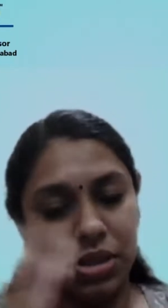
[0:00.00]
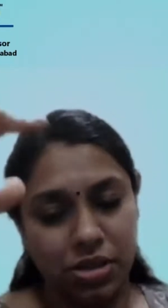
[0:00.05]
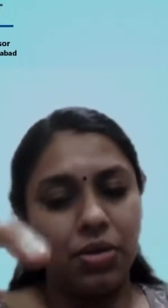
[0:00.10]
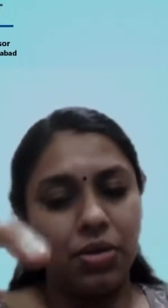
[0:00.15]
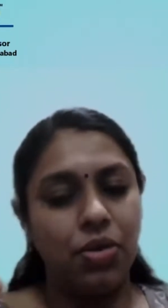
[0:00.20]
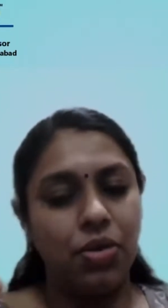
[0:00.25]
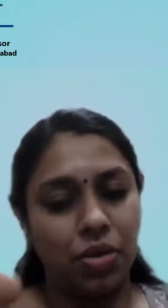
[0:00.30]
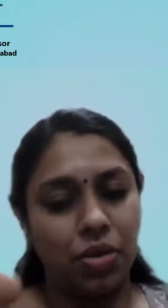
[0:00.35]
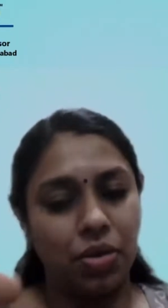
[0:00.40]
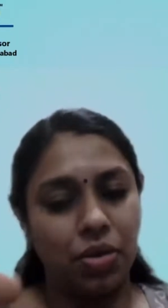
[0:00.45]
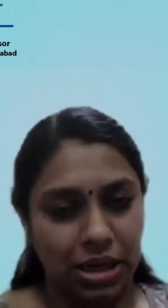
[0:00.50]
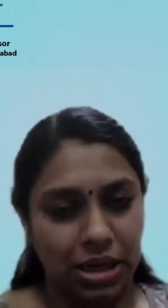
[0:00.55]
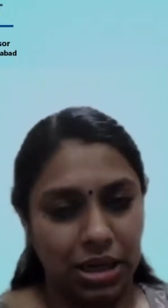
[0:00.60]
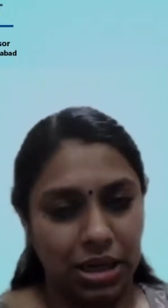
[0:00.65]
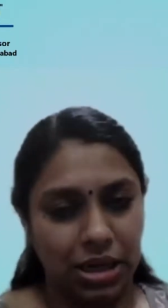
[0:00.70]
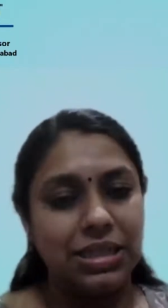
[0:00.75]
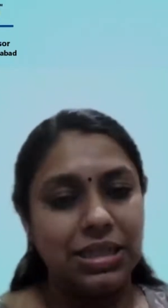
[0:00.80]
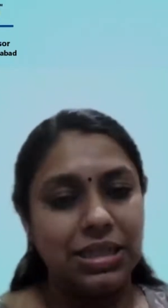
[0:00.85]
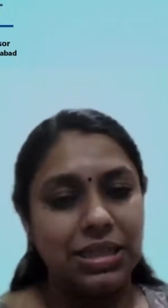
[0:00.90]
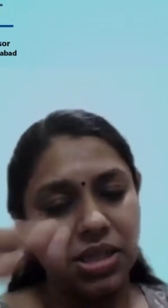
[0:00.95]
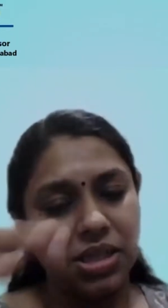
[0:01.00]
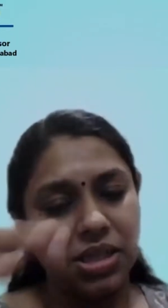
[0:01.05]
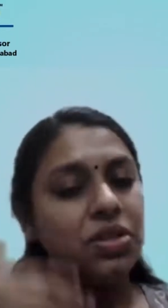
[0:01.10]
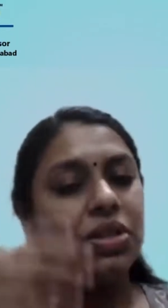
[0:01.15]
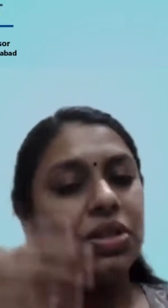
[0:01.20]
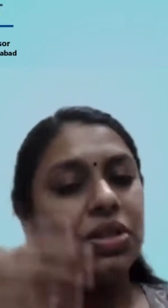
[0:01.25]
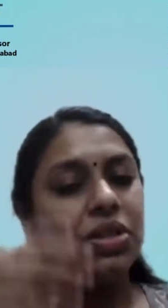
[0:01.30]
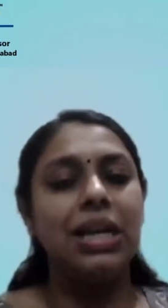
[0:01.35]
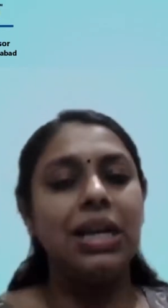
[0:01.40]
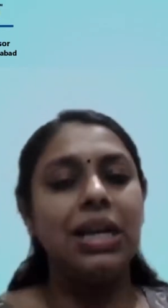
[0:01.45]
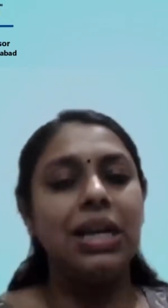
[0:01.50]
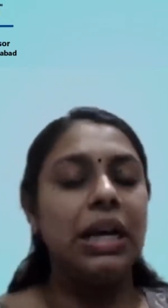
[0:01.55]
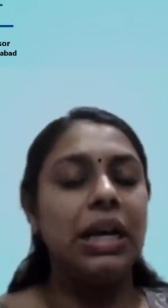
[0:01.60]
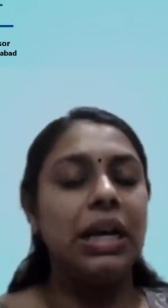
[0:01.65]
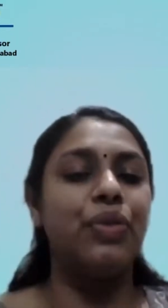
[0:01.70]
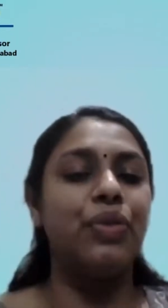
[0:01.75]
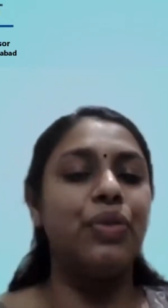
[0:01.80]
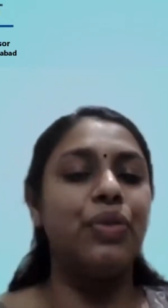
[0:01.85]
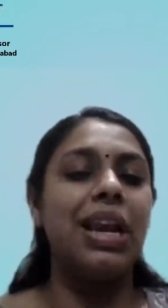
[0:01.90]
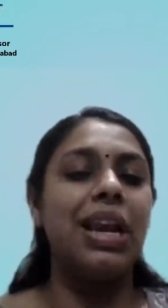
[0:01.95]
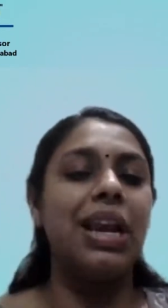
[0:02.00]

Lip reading: it's just written in a different language.